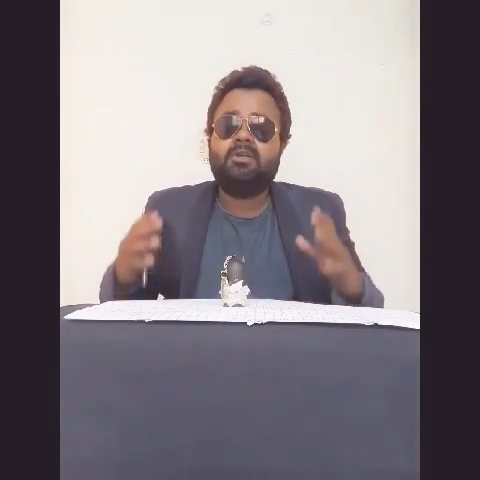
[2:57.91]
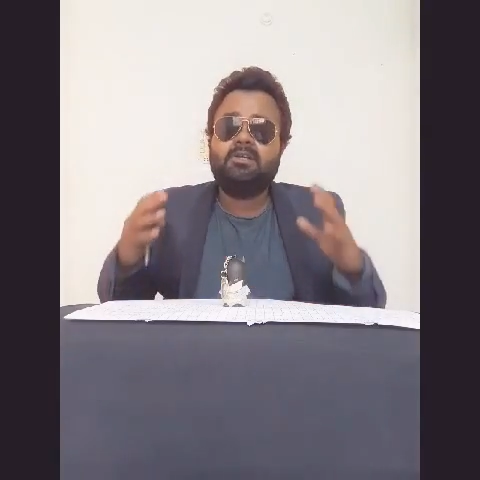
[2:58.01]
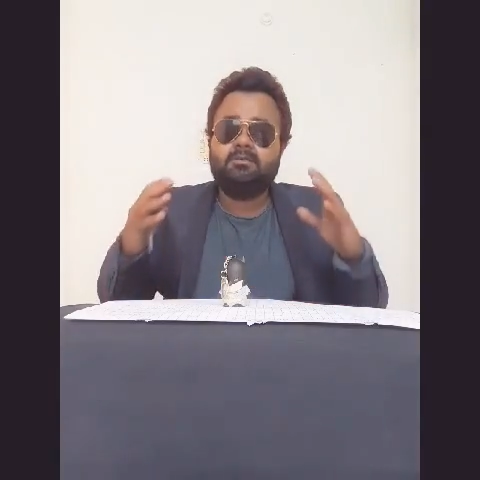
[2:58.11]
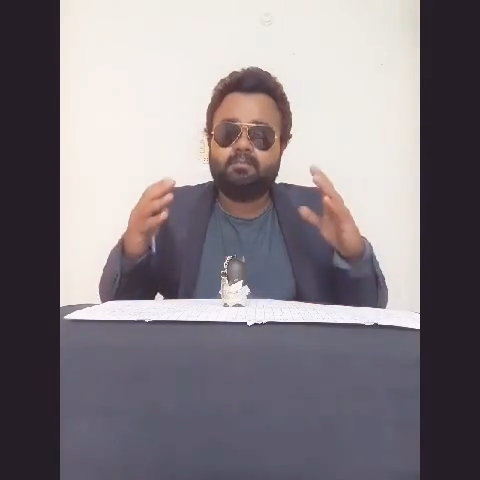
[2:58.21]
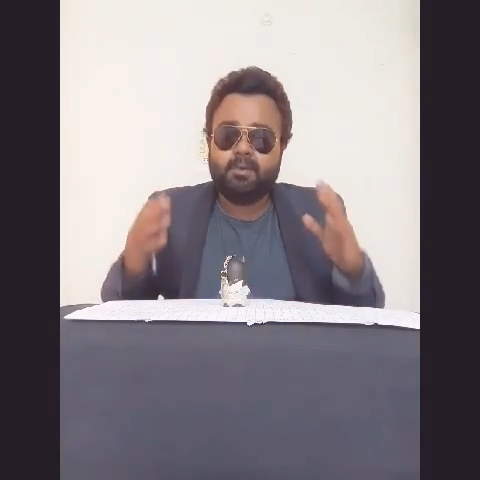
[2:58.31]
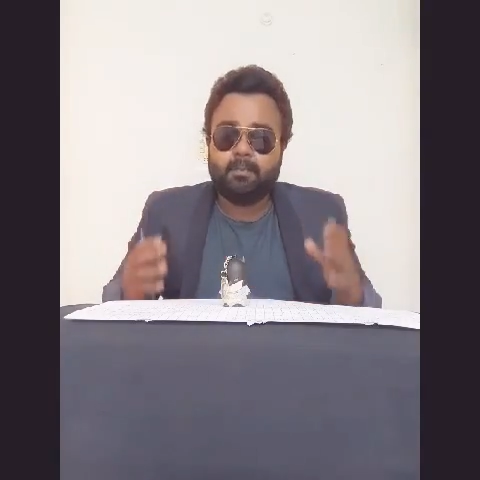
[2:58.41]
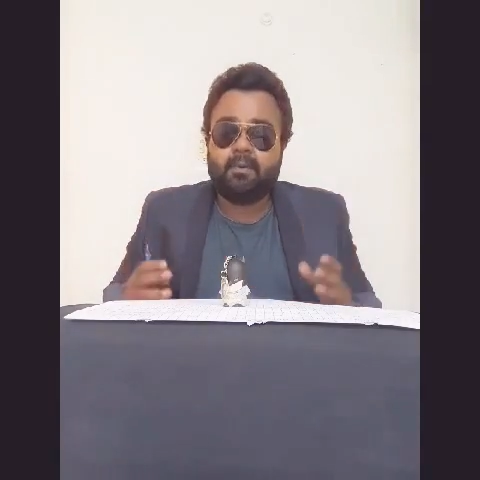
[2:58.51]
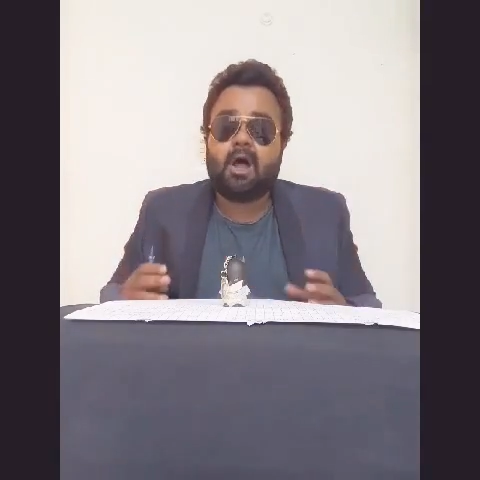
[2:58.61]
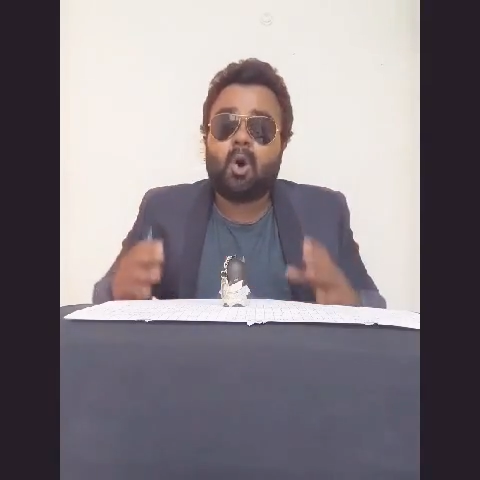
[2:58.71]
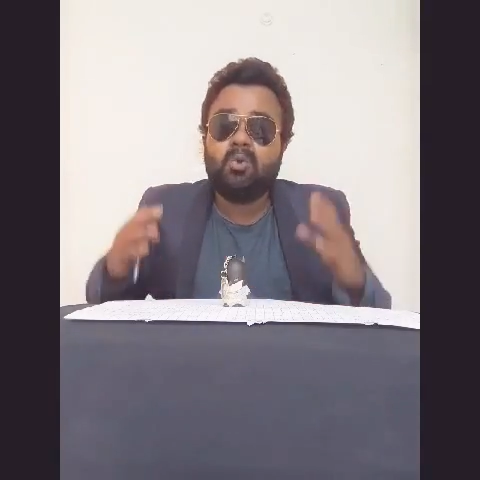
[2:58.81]
these
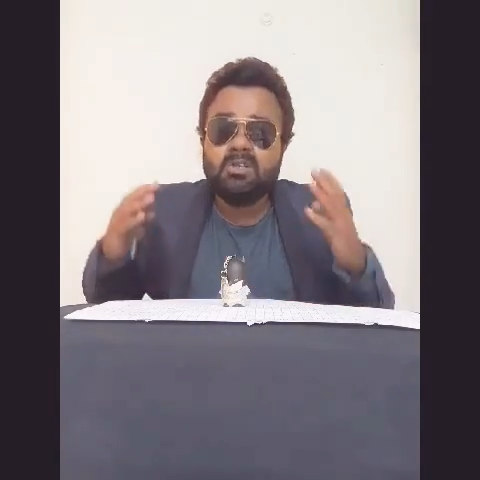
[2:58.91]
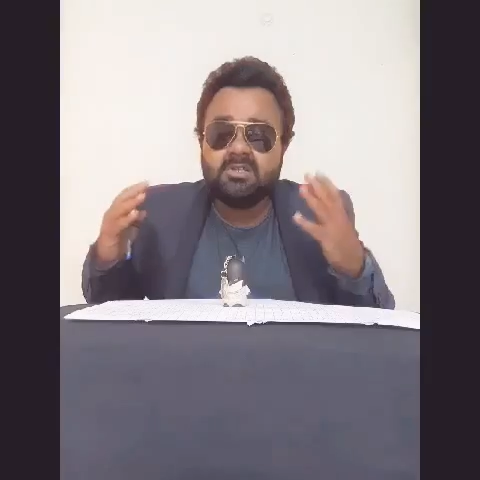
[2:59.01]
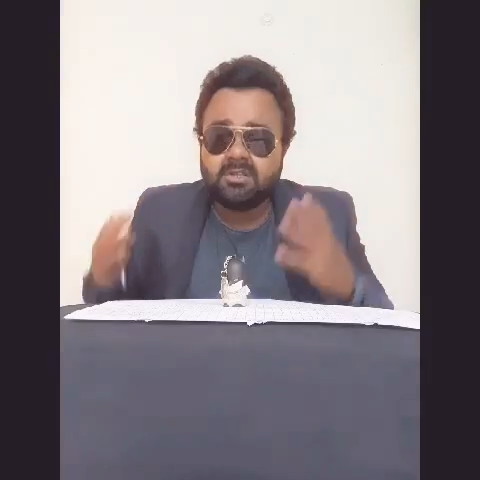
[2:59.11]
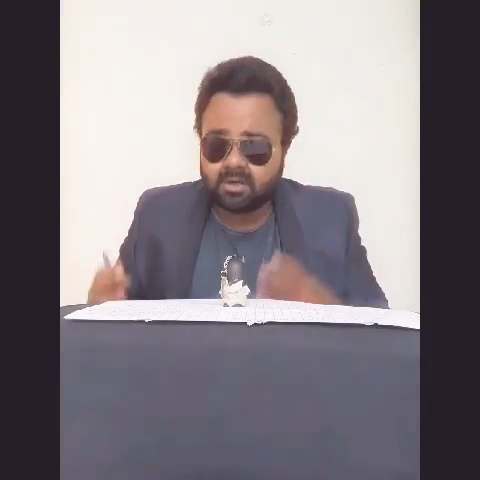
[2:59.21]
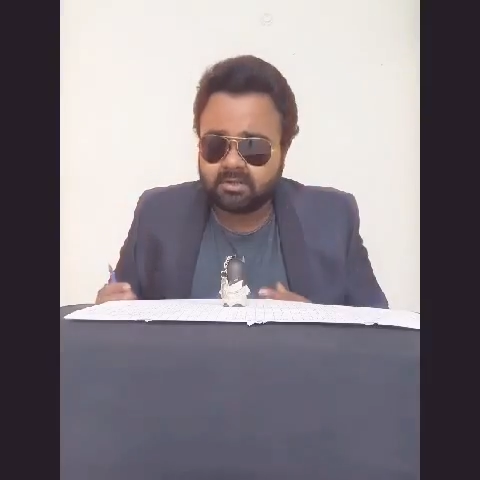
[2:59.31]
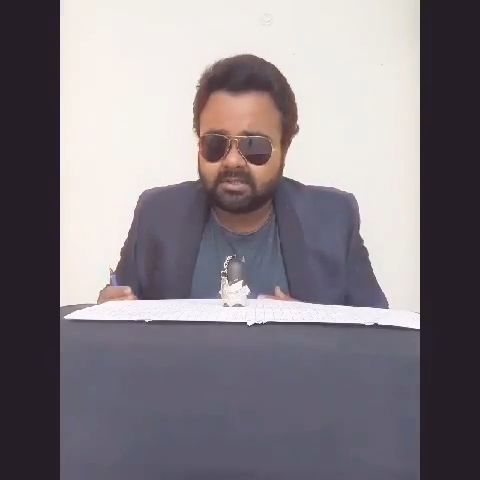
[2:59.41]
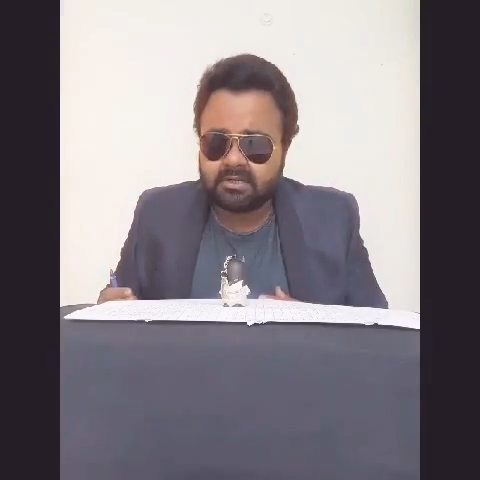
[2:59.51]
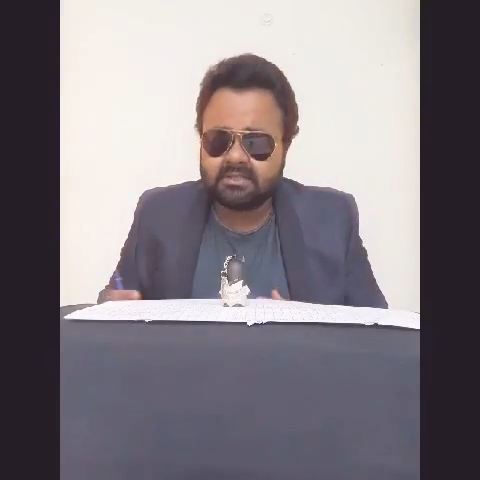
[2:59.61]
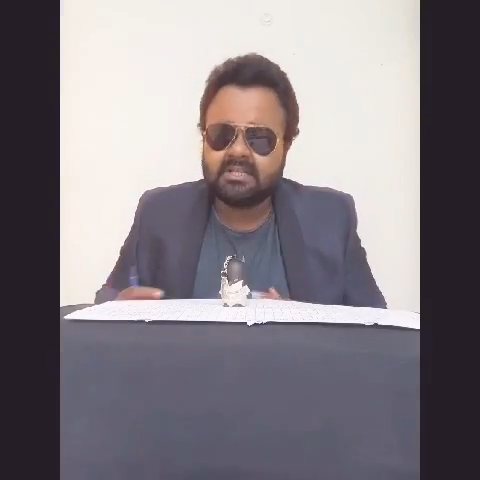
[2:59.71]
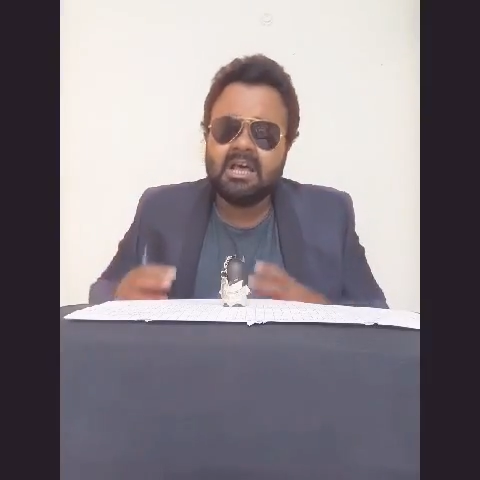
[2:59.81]
people, how these
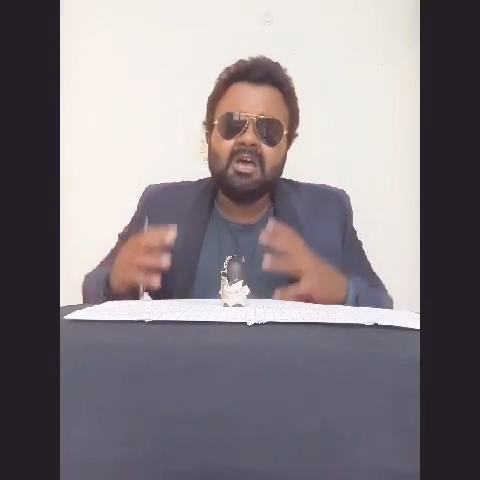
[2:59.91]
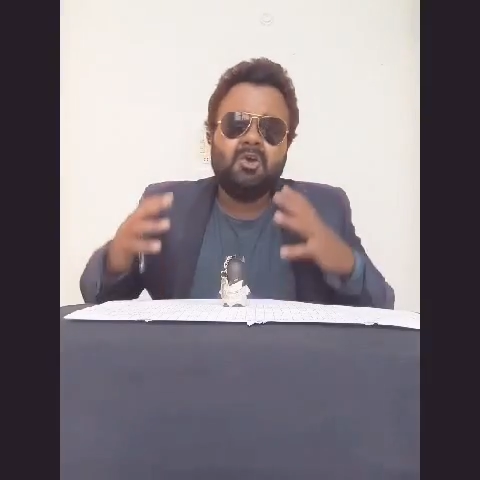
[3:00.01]
nurses,